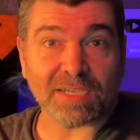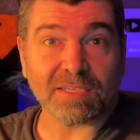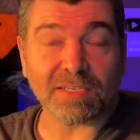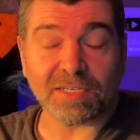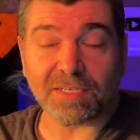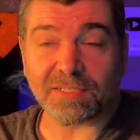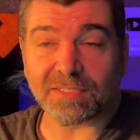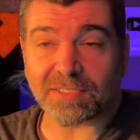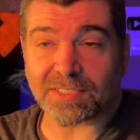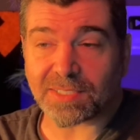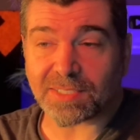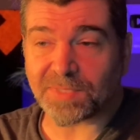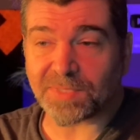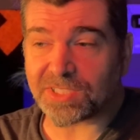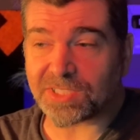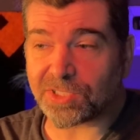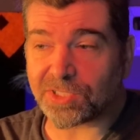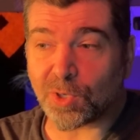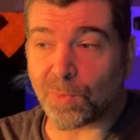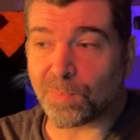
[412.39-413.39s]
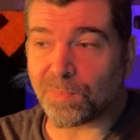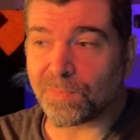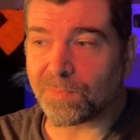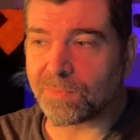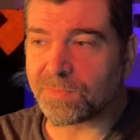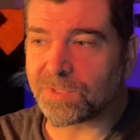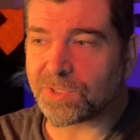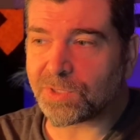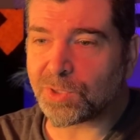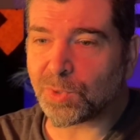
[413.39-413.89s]
because I'm just so
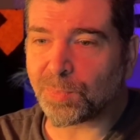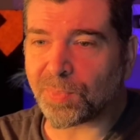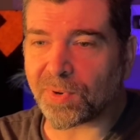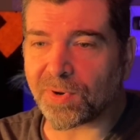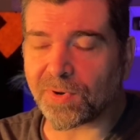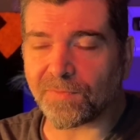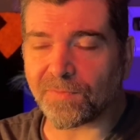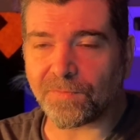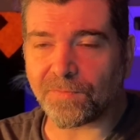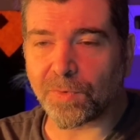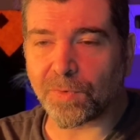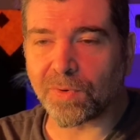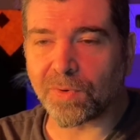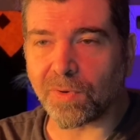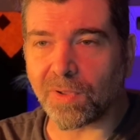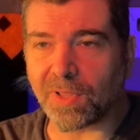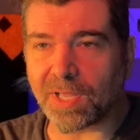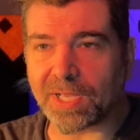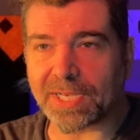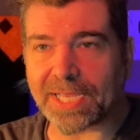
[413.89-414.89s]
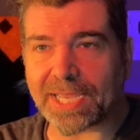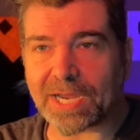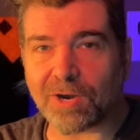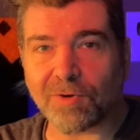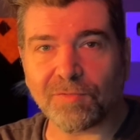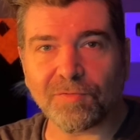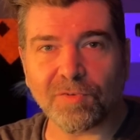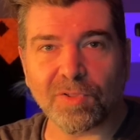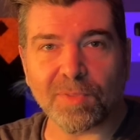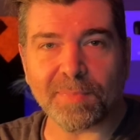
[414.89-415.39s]
super frugal and
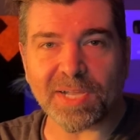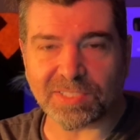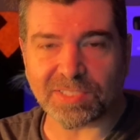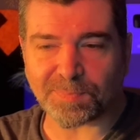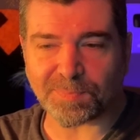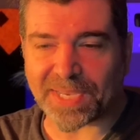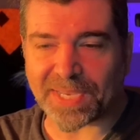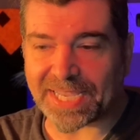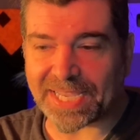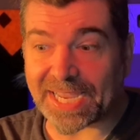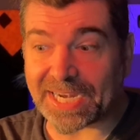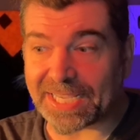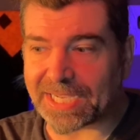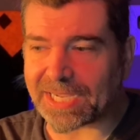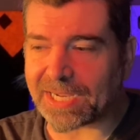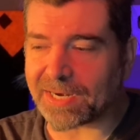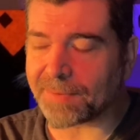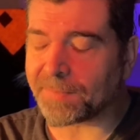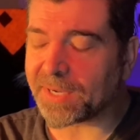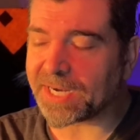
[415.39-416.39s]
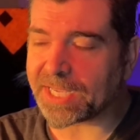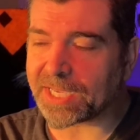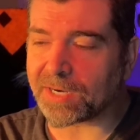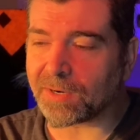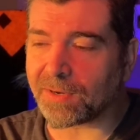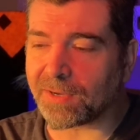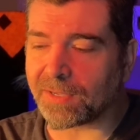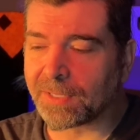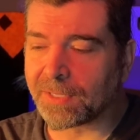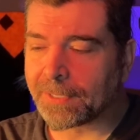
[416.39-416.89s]
careful about spending any kind of money at
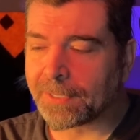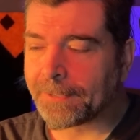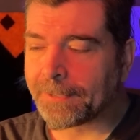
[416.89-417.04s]
all.